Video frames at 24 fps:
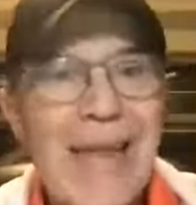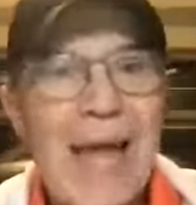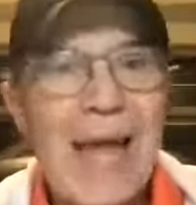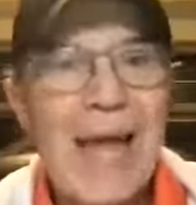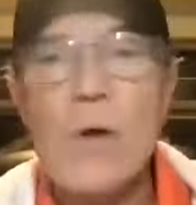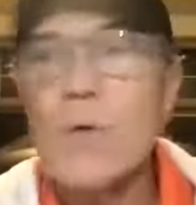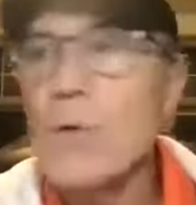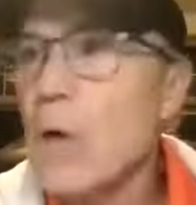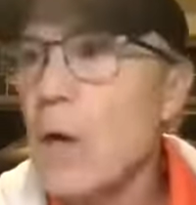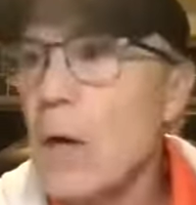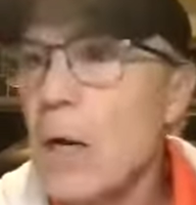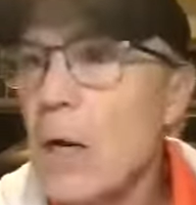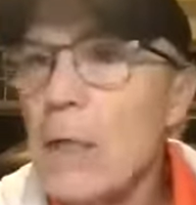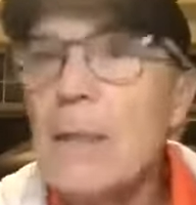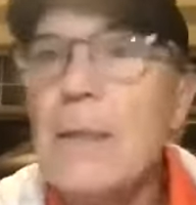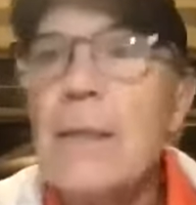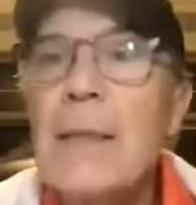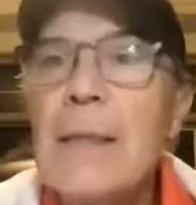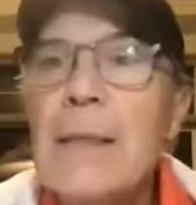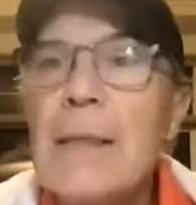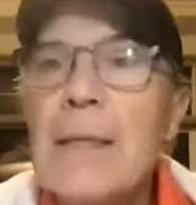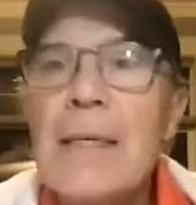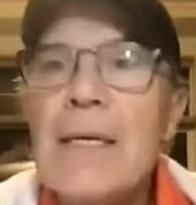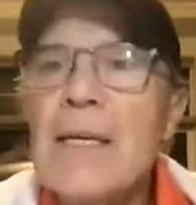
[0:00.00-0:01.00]
down on.
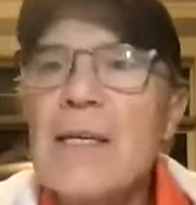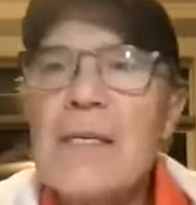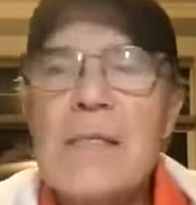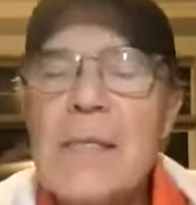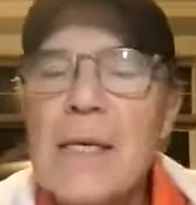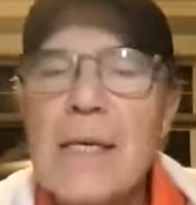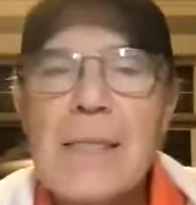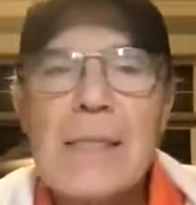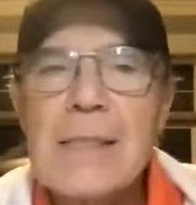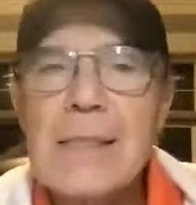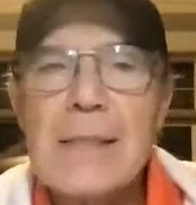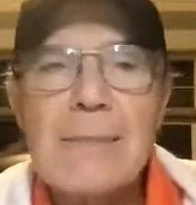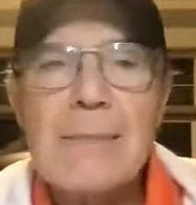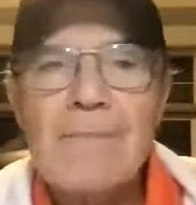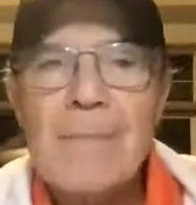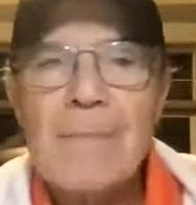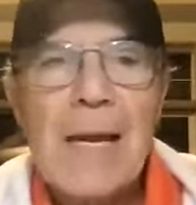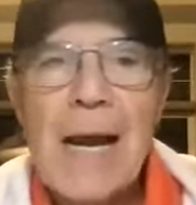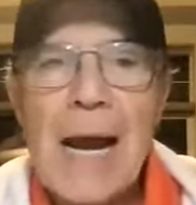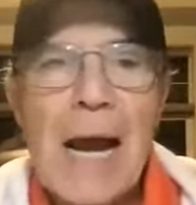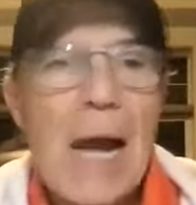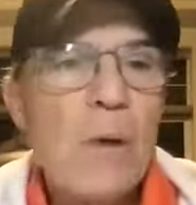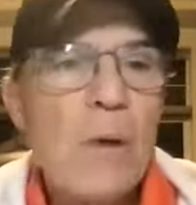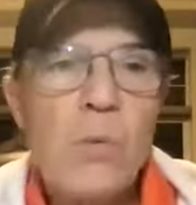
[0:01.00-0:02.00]
He says,
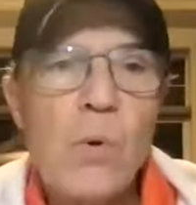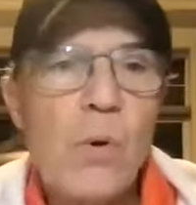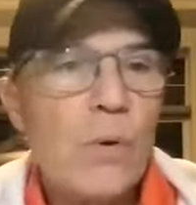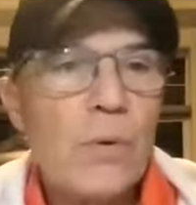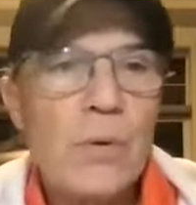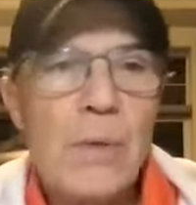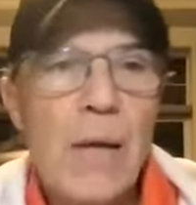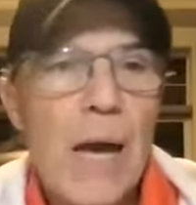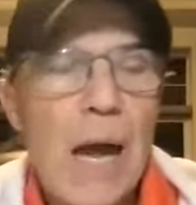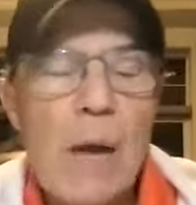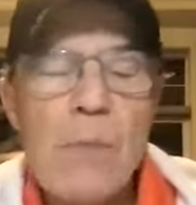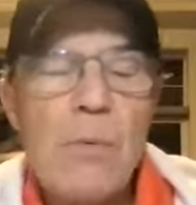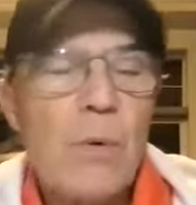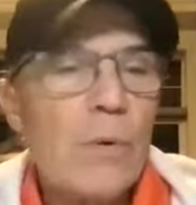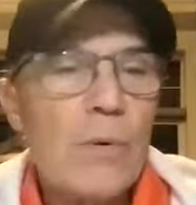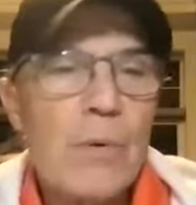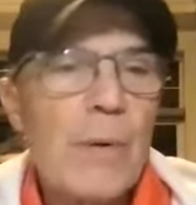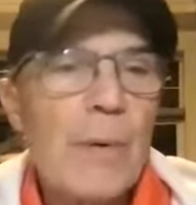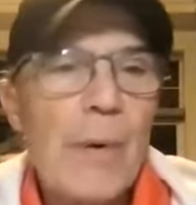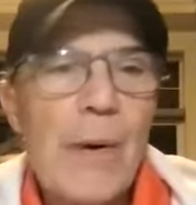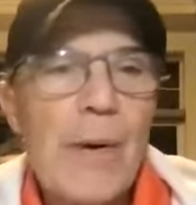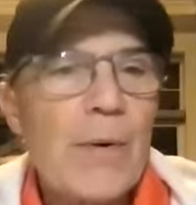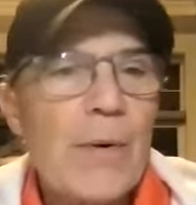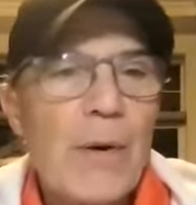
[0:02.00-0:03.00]
I won't, I won't
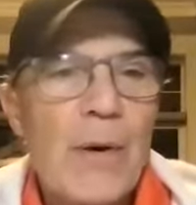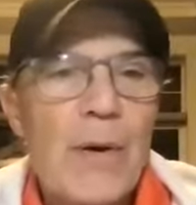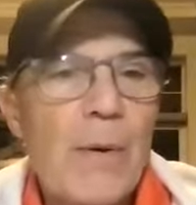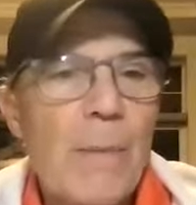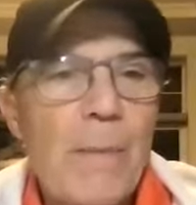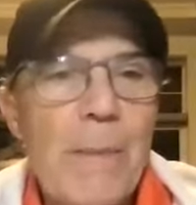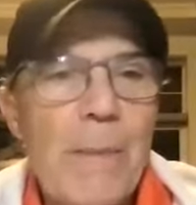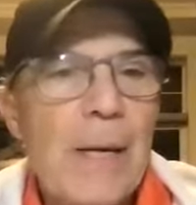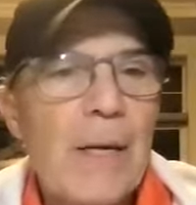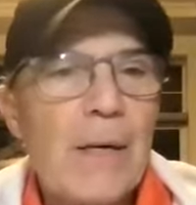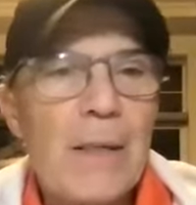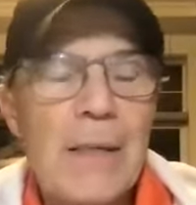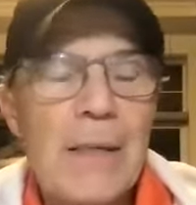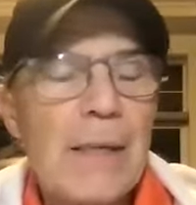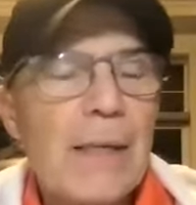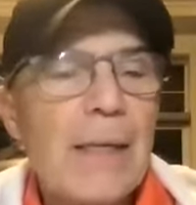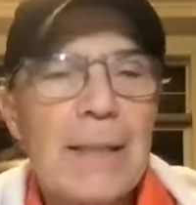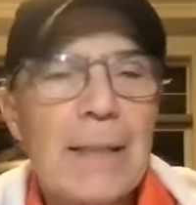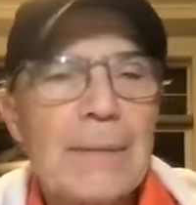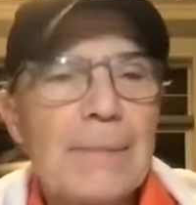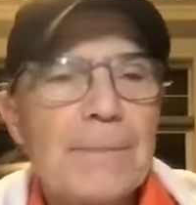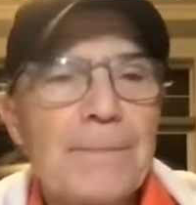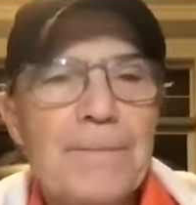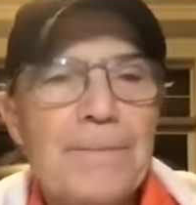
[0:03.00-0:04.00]
go out on a
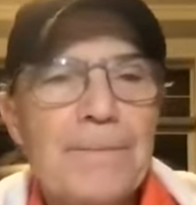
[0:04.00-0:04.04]
balcony.